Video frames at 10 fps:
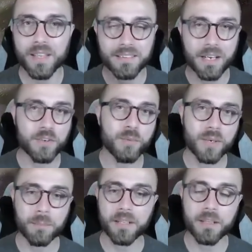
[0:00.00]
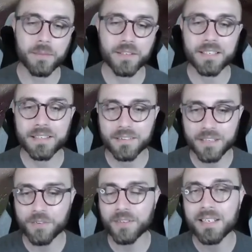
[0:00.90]
That's how you want to play the build,
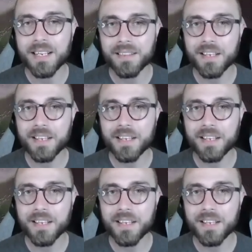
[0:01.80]
etc.